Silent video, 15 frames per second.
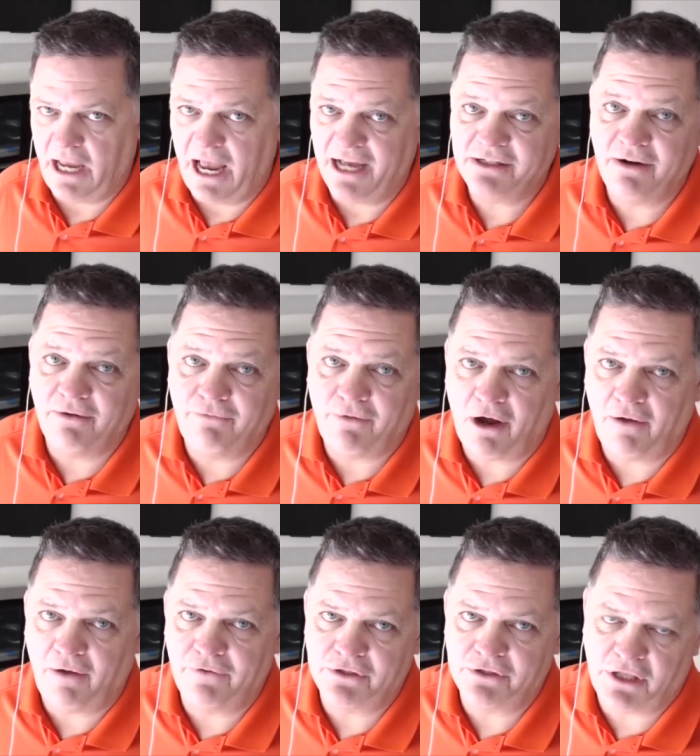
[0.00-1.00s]
as
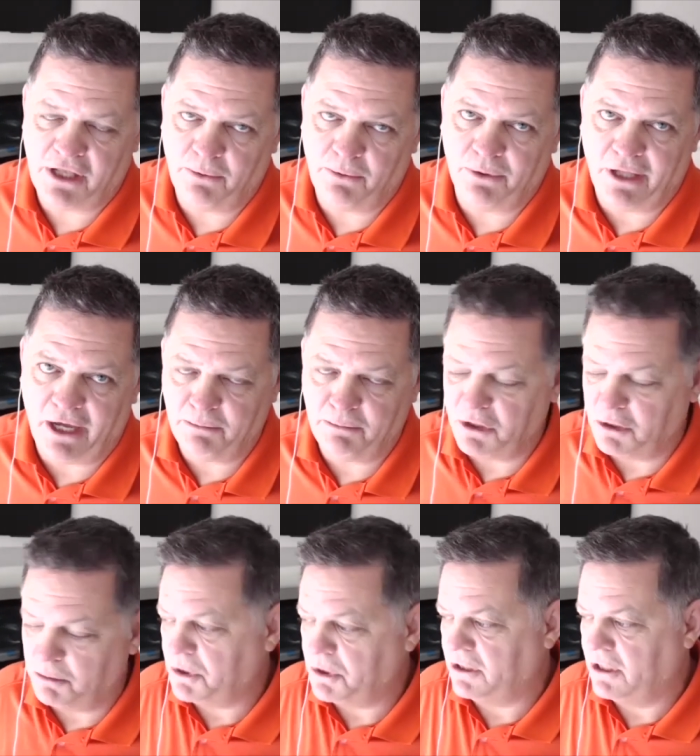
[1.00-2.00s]
involved as they would like me to
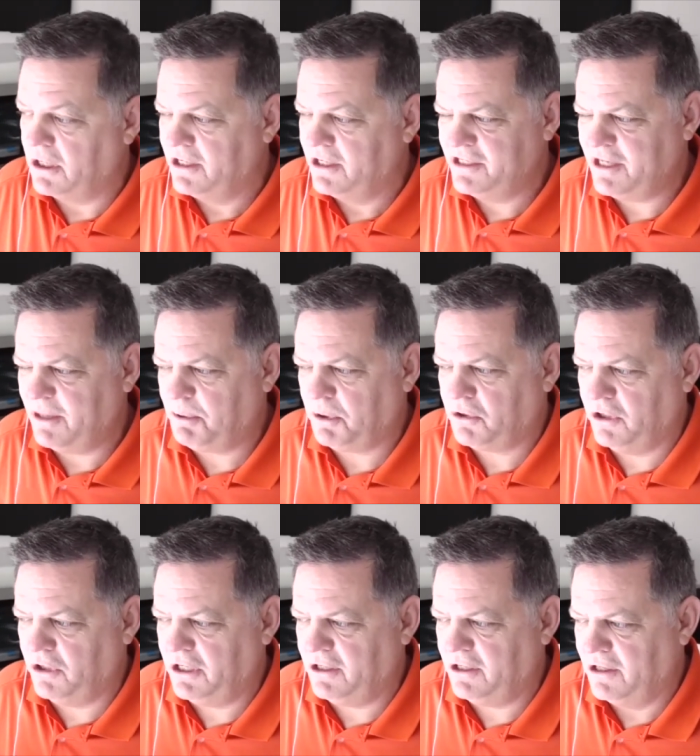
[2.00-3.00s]
be.
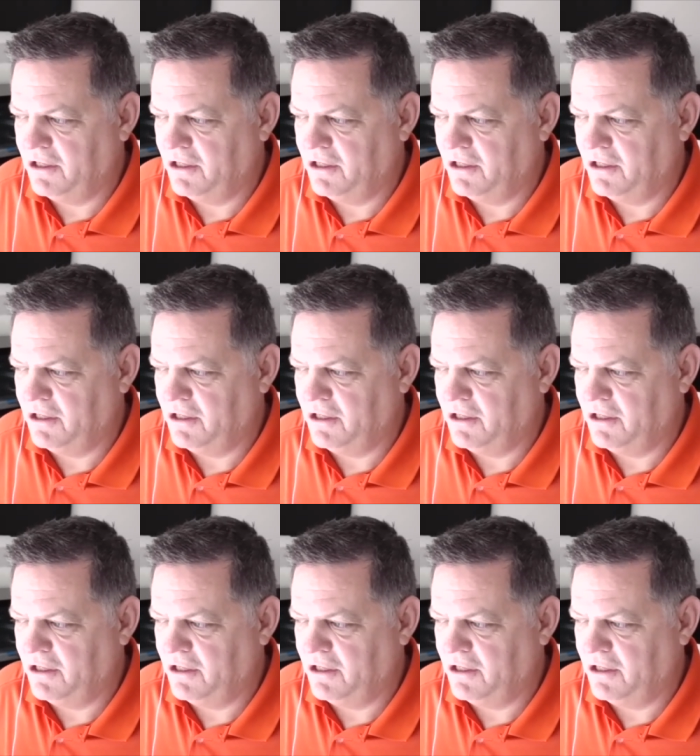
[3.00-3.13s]
Typically,